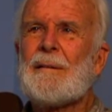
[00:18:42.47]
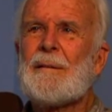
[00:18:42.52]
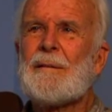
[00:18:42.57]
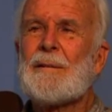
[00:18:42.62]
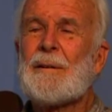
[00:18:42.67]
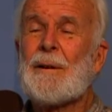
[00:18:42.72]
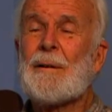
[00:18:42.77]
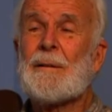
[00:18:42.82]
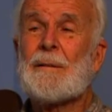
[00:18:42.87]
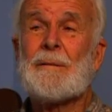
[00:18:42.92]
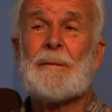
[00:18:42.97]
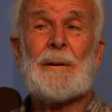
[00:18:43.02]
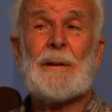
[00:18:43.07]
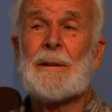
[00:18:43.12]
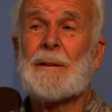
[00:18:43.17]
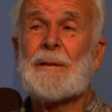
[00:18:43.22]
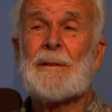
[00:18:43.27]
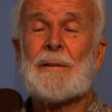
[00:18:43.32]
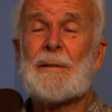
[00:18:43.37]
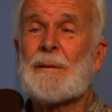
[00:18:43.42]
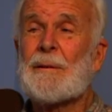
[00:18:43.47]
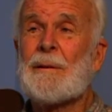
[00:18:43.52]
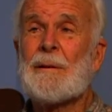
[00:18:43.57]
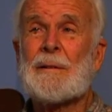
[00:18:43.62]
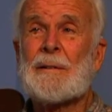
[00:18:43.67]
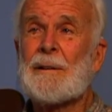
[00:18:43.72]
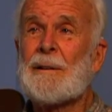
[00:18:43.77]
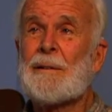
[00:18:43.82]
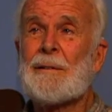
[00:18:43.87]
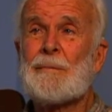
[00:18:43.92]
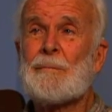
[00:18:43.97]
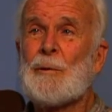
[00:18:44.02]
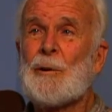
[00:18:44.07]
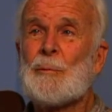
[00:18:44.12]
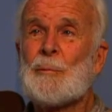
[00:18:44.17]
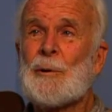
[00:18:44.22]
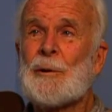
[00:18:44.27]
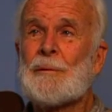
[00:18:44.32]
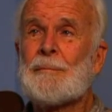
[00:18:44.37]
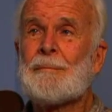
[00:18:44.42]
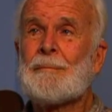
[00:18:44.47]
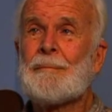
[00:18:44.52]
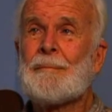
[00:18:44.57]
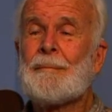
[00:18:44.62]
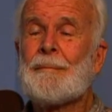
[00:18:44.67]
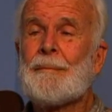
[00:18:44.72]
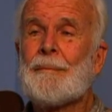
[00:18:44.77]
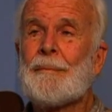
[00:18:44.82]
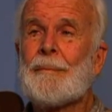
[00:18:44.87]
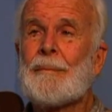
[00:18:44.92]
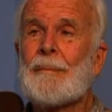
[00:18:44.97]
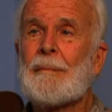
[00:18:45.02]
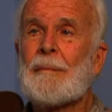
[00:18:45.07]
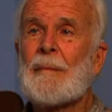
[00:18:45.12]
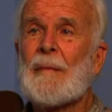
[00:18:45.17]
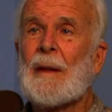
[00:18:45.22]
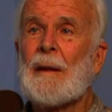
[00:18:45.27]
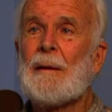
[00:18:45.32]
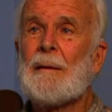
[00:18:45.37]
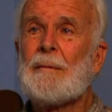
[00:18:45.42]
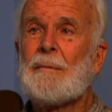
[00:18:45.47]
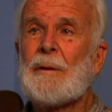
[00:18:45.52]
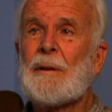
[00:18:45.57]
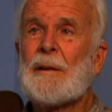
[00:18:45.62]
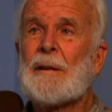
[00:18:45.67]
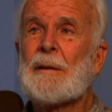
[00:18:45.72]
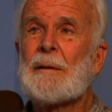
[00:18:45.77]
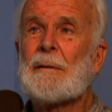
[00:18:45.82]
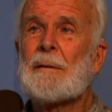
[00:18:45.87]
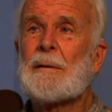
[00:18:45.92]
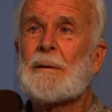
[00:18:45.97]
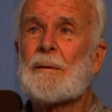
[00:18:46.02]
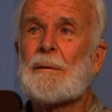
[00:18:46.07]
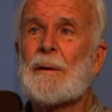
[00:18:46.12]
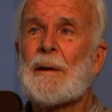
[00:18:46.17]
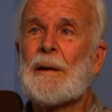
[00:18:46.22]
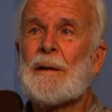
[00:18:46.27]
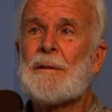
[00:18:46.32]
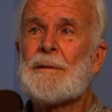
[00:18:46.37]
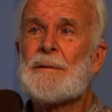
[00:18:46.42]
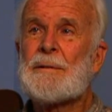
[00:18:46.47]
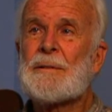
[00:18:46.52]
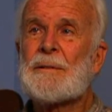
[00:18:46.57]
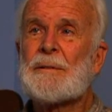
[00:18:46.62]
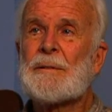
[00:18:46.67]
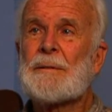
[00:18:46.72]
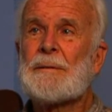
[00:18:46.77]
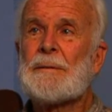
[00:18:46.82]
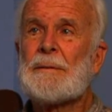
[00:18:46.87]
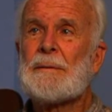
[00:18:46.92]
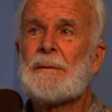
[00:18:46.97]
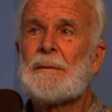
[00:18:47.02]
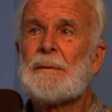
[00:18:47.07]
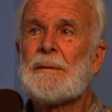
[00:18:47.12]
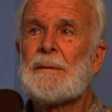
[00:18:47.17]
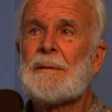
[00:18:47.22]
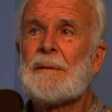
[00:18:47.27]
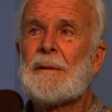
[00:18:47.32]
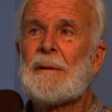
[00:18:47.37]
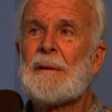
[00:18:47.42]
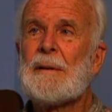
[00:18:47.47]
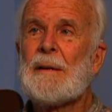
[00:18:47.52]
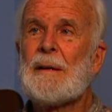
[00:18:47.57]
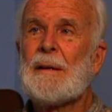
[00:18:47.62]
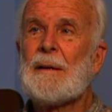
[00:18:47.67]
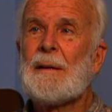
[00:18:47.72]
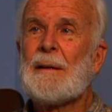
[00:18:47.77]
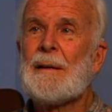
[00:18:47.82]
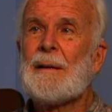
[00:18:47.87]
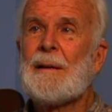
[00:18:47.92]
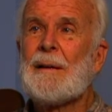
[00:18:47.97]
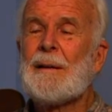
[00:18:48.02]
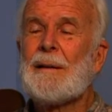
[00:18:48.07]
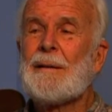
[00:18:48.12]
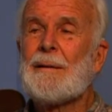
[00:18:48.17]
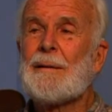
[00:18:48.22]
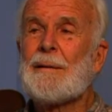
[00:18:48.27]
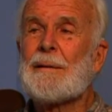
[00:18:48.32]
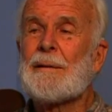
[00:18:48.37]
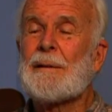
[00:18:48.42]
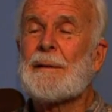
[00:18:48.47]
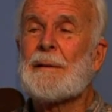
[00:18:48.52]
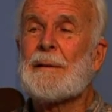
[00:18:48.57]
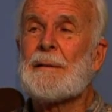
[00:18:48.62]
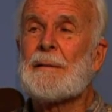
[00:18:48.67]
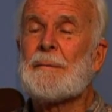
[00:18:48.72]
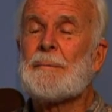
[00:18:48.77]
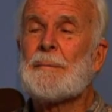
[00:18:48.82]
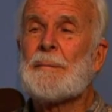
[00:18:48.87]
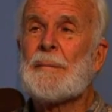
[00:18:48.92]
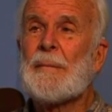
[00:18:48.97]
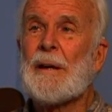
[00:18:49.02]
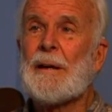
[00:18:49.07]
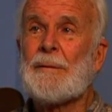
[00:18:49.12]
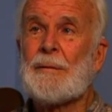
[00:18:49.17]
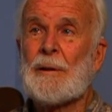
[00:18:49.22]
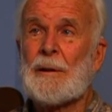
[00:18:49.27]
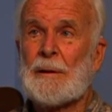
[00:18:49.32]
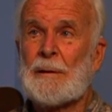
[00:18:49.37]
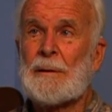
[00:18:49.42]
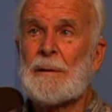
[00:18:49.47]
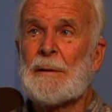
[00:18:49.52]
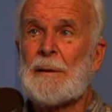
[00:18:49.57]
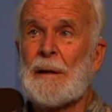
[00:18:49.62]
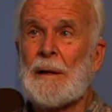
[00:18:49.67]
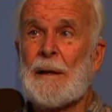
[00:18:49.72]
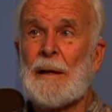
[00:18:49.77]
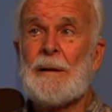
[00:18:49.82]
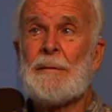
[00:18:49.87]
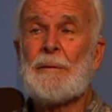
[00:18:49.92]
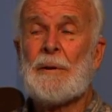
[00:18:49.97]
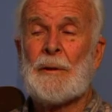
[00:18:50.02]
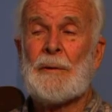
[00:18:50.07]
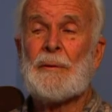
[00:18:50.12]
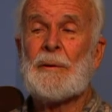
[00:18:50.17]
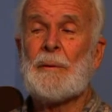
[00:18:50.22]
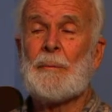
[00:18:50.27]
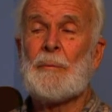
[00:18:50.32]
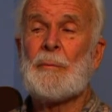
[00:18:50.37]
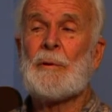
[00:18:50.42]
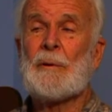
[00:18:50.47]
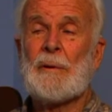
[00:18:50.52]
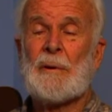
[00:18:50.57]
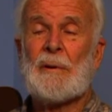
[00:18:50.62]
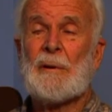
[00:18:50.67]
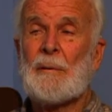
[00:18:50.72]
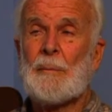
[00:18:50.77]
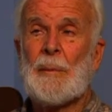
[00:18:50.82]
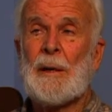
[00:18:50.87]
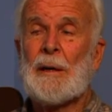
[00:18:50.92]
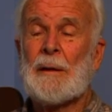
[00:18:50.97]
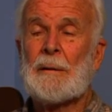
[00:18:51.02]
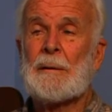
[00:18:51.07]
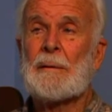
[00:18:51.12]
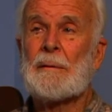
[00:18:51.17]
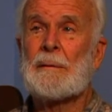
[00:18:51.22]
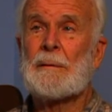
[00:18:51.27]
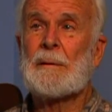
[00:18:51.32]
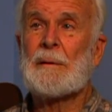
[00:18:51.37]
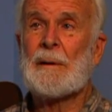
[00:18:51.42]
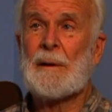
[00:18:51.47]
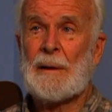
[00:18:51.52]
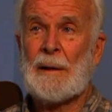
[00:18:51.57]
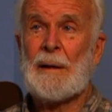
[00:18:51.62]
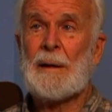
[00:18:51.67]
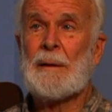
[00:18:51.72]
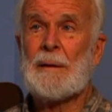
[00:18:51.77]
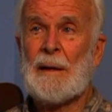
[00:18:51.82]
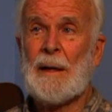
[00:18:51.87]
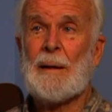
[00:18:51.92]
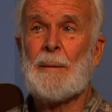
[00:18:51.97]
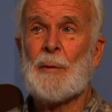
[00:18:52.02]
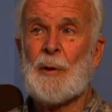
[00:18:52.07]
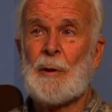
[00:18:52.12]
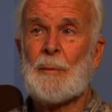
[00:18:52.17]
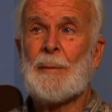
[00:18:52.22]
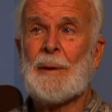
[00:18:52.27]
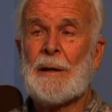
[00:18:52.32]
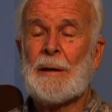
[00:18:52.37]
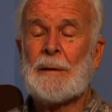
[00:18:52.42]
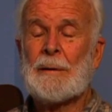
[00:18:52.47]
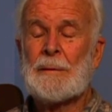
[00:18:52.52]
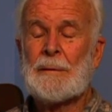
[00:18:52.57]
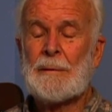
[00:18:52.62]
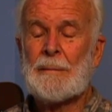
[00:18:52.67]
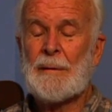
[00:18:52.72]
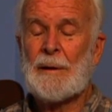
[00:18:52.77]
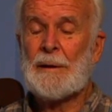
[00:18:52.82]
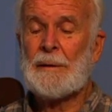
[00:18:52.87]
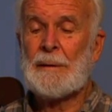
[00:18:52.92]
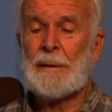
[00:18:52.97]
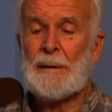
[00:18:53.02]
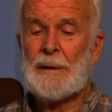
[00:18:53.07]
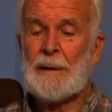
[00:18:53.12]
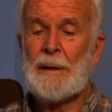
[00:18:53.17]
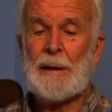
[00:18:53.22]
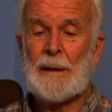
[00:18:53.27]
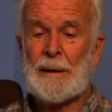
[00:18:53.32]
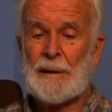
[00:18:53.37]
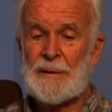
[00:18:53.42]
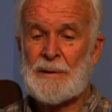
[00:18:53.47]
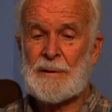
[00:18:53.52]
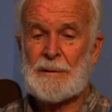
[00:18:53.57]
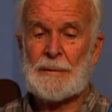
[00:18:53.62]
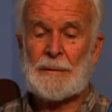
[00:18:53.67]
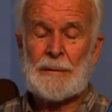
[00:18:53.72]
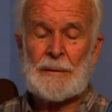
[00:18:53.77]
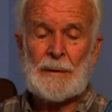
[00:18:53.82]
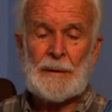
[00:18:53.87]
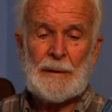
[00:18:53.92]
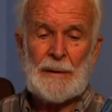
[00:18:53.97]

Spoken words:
young woman, very courageous. But evidently, Ivan Simpson's the name of the man, and he asked her